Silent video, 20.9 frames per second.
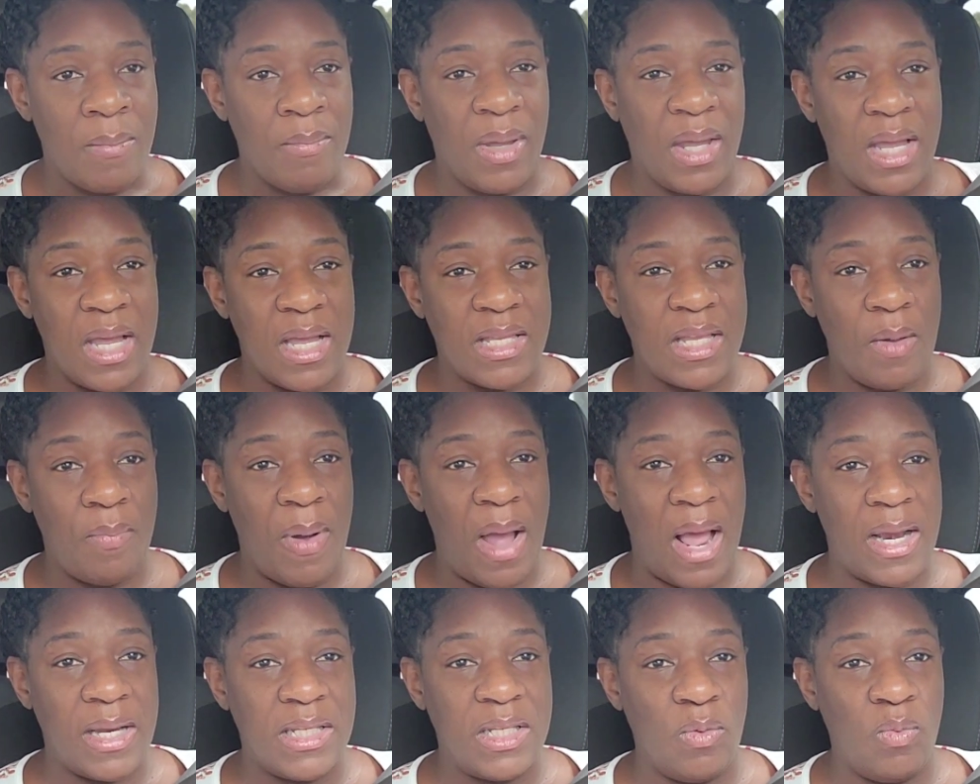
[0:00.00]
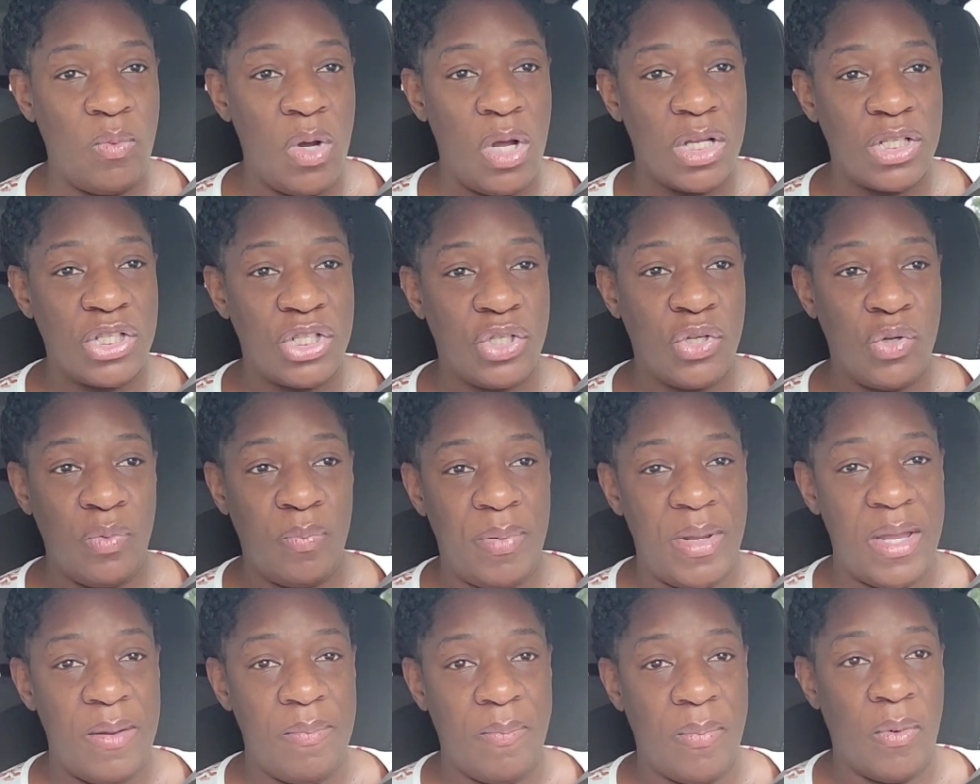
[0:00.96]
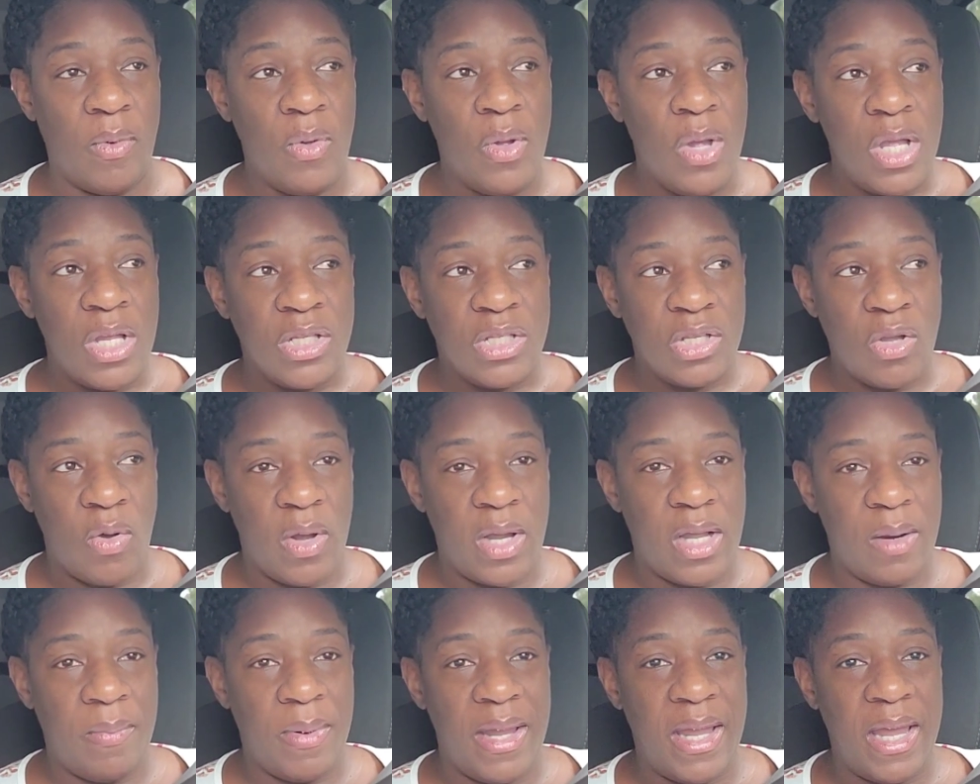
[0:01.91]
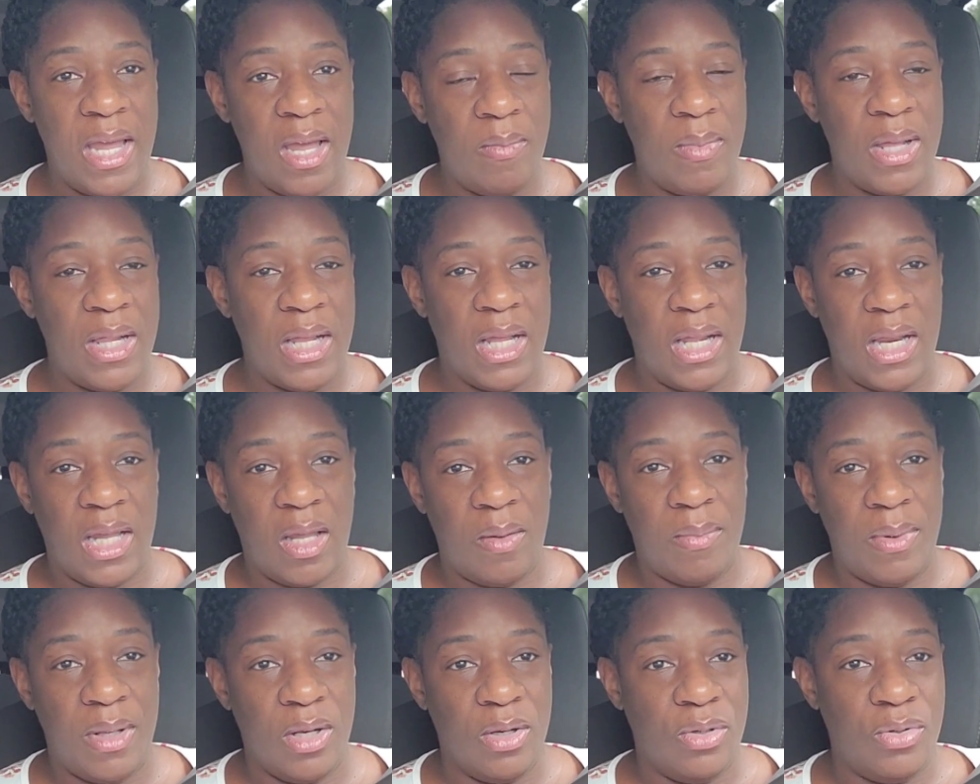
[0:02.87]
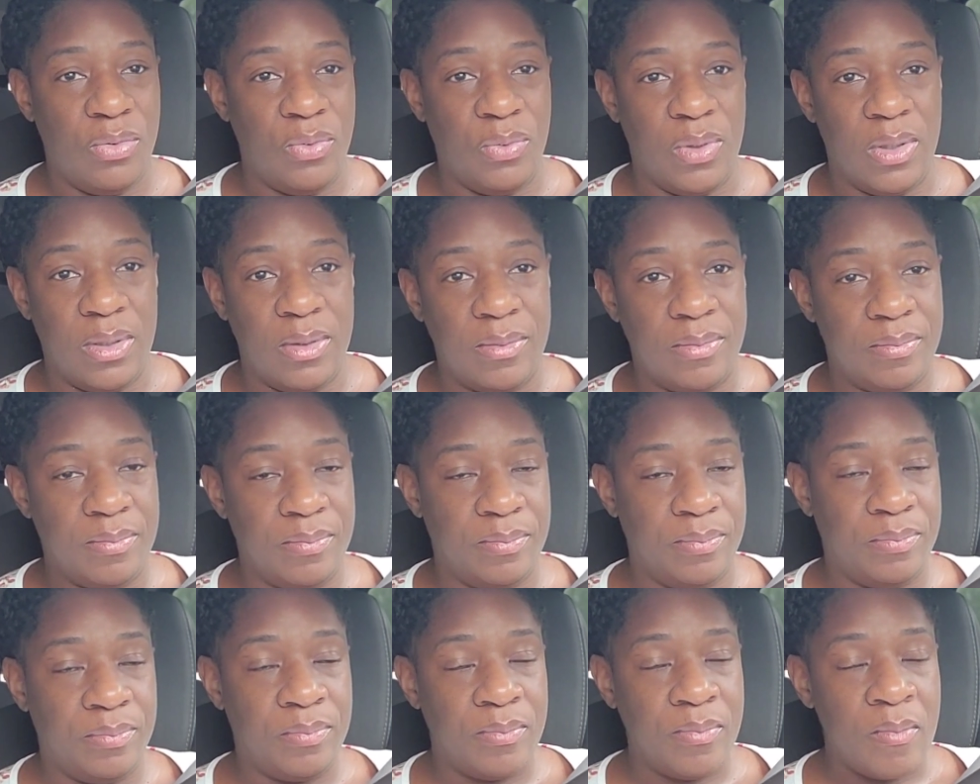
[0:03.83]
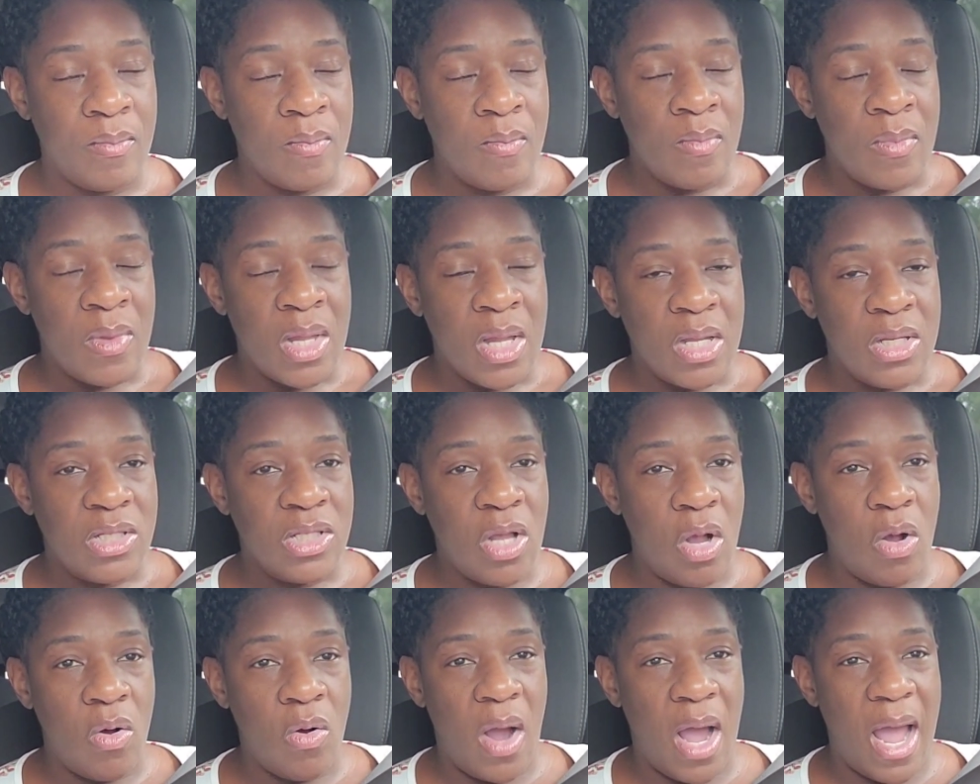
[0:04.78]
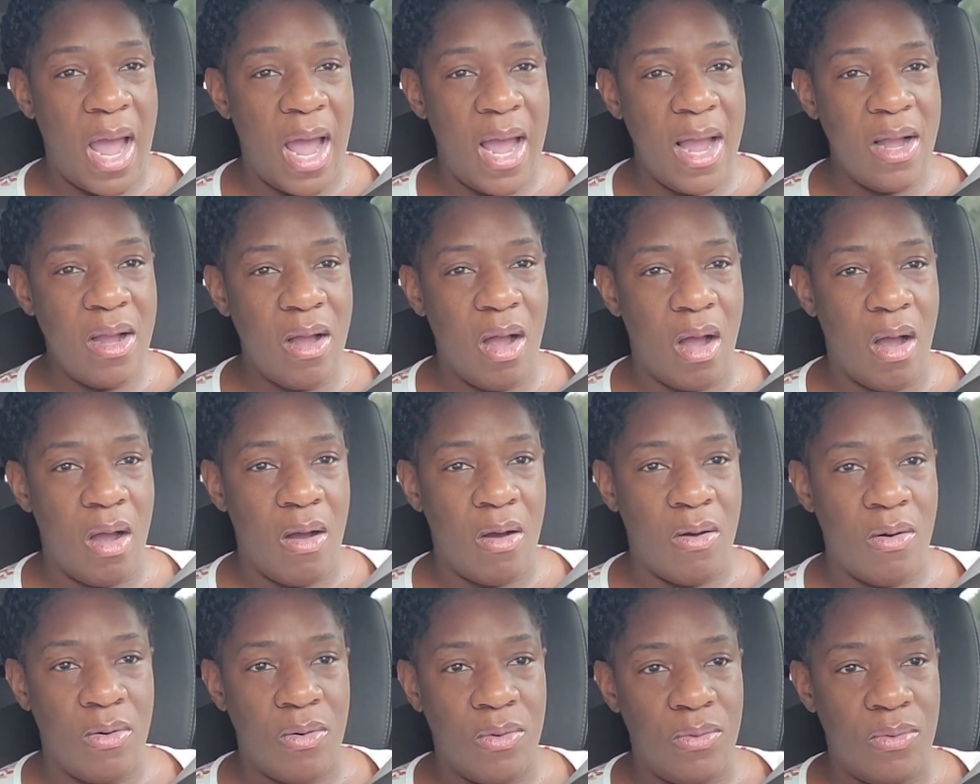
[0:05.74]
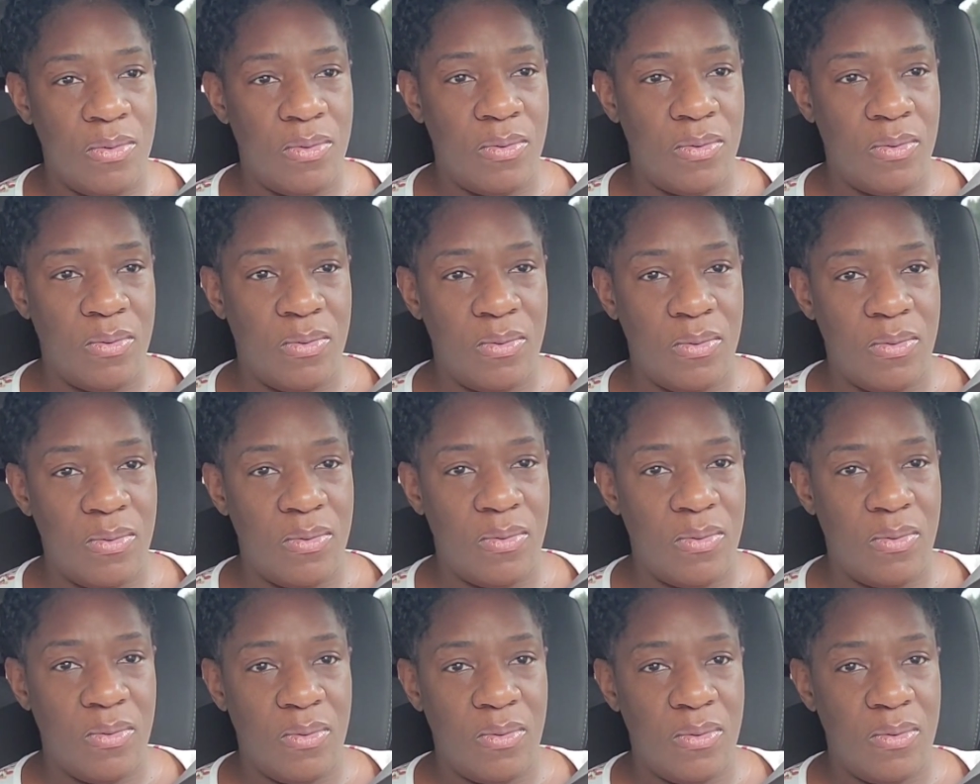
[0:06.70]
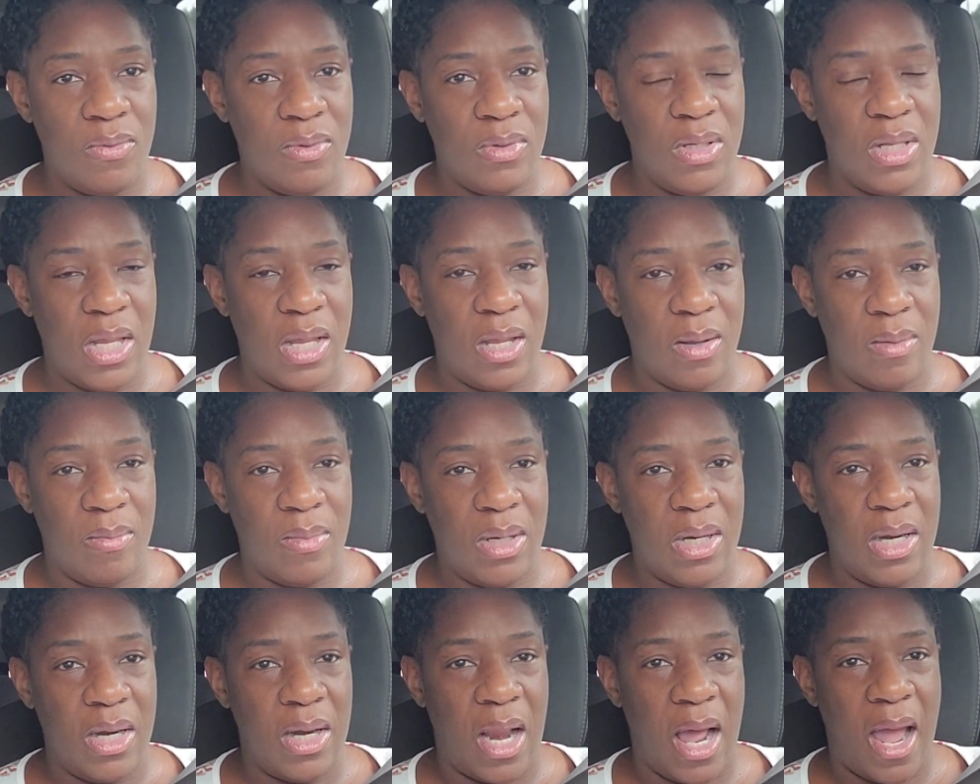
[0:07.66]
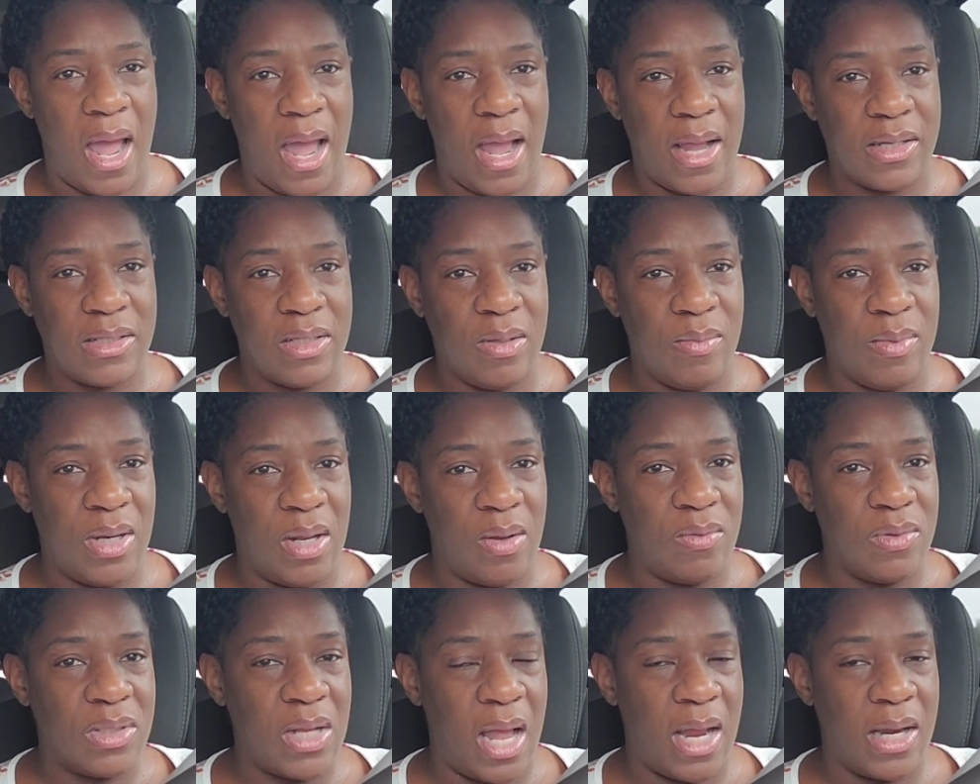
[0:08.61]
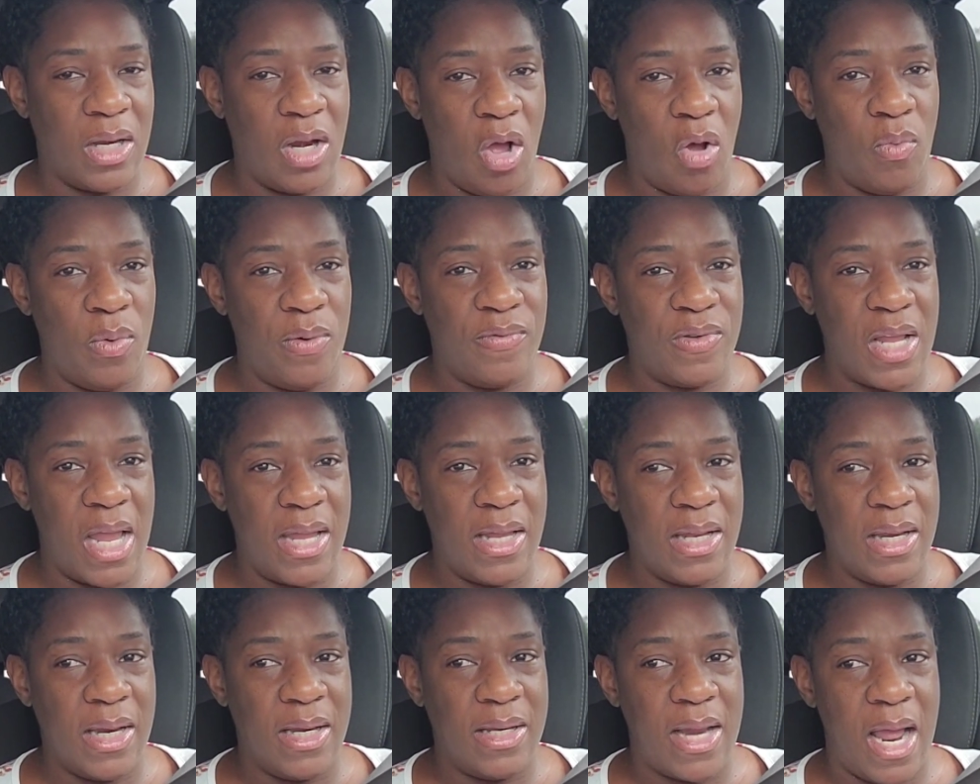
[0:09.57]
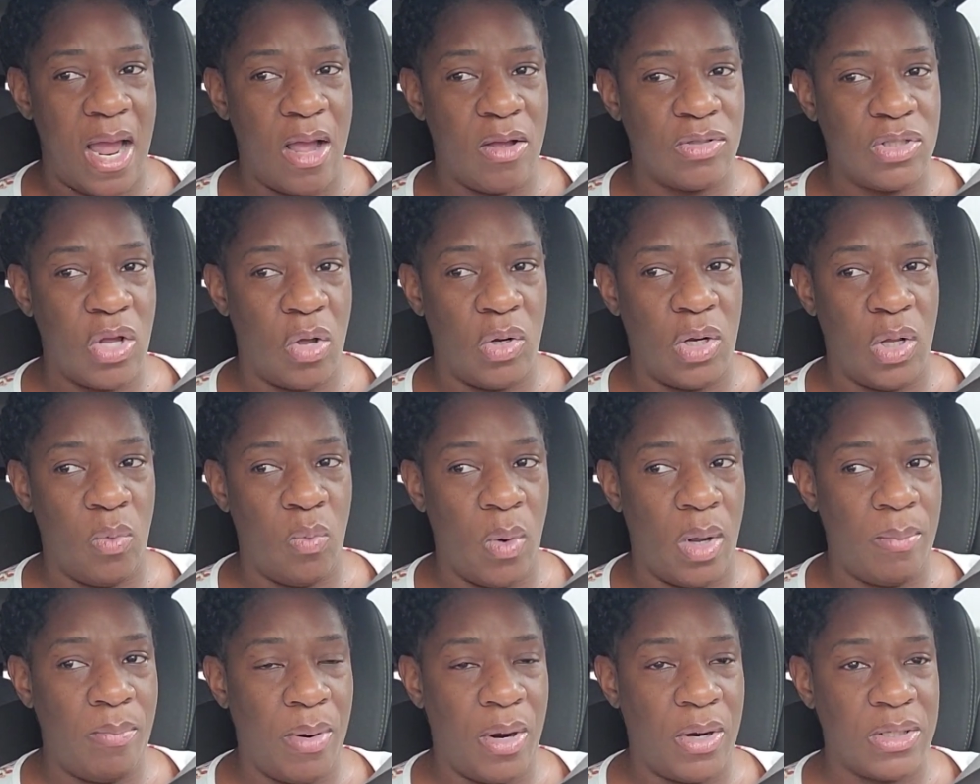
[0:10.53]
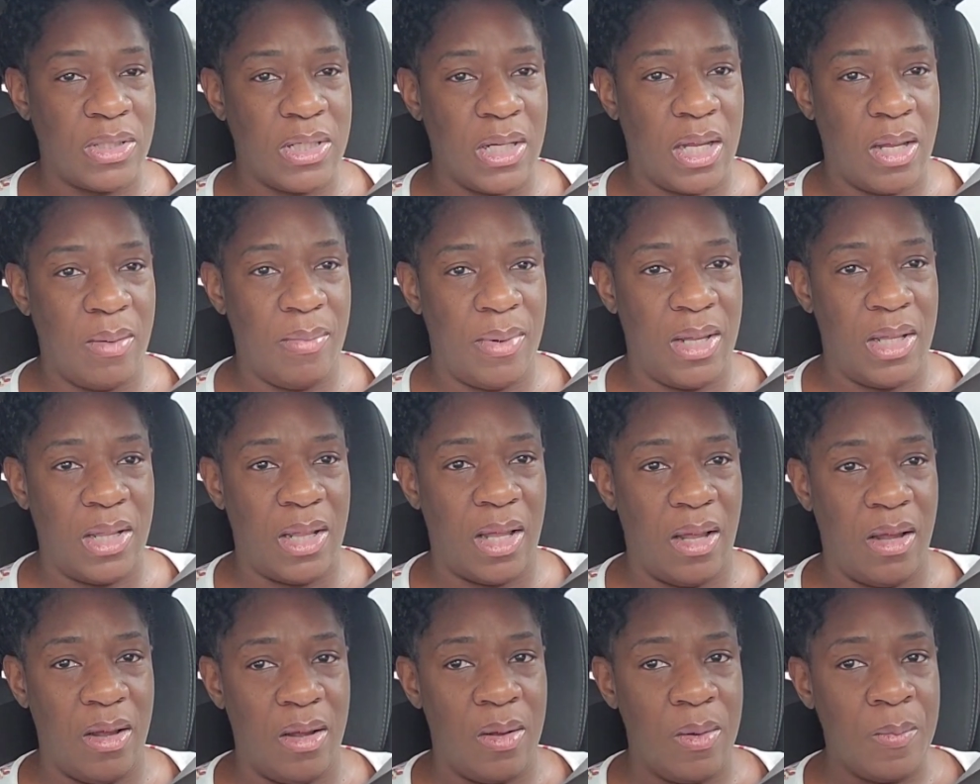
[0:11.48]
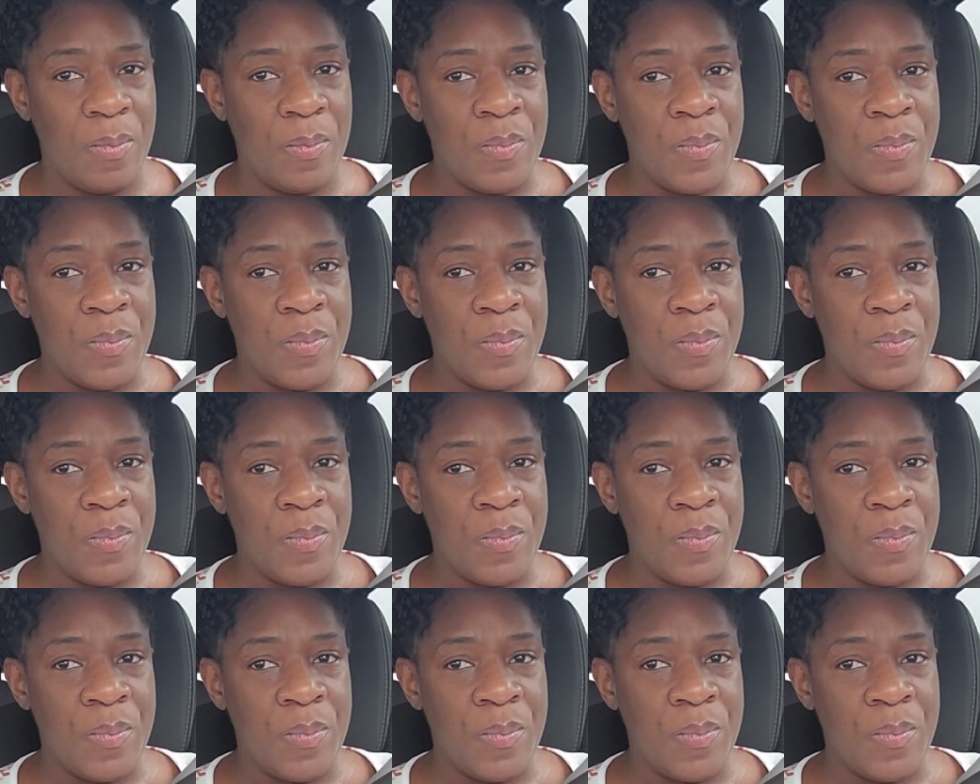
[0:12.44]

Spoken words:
Because their policy was 2 people. So it could be him and then it could be the doula. So I called them and I asked them and they was like, no, we've taken it down to only 1 person can be there.